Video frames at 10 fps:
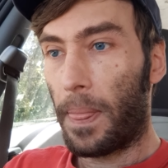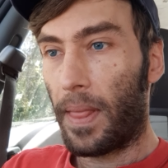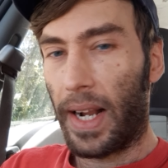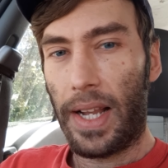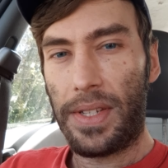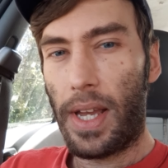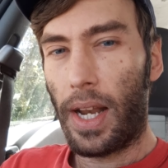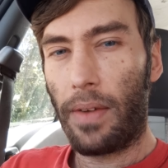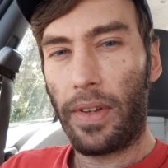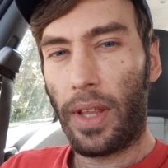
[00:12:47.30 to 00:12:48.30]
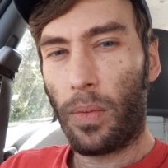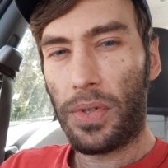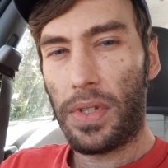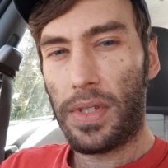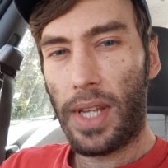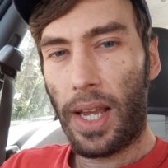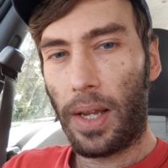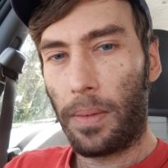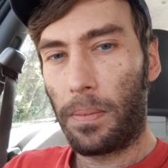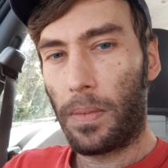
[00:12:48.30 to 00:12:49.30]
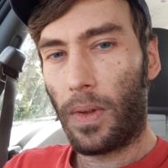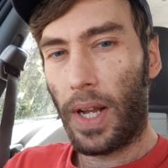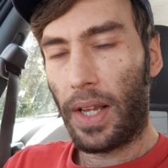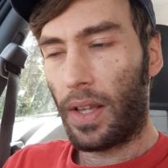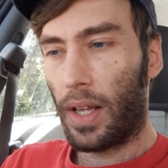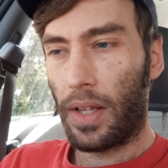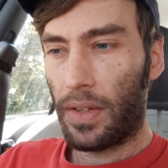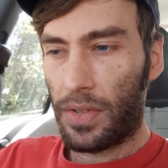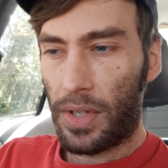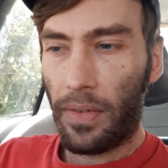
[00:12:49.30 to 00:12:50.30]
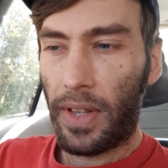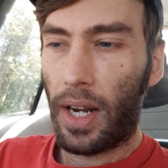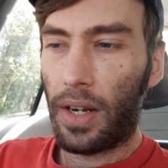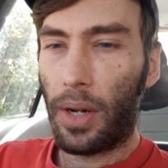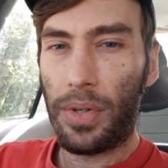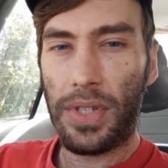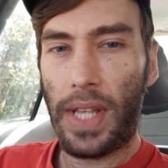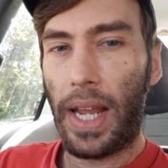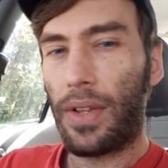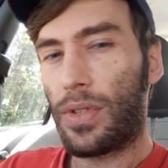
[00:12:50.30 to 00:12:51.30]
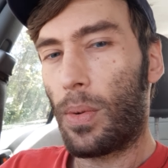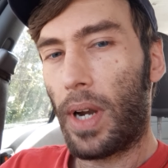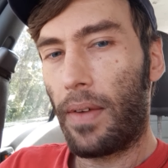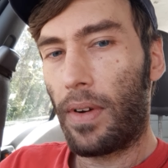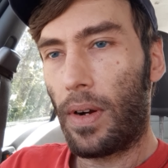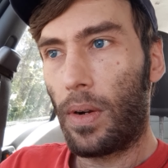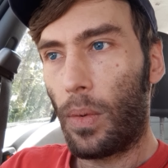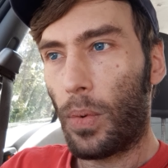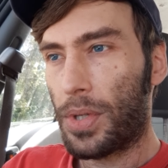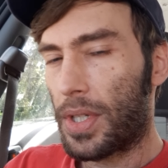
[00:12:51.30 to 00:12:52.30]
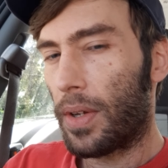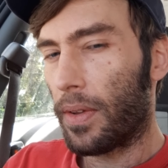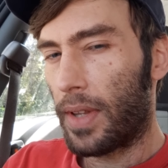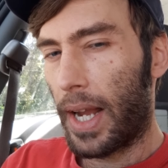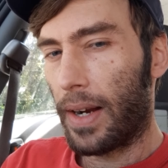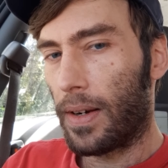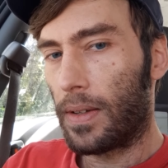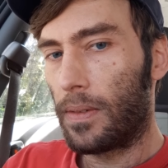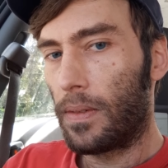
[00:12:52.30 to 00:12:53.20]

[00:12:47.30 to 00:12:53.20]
like I said, everything was the same. Like stuff that I noticed, stains or whatever, were still there.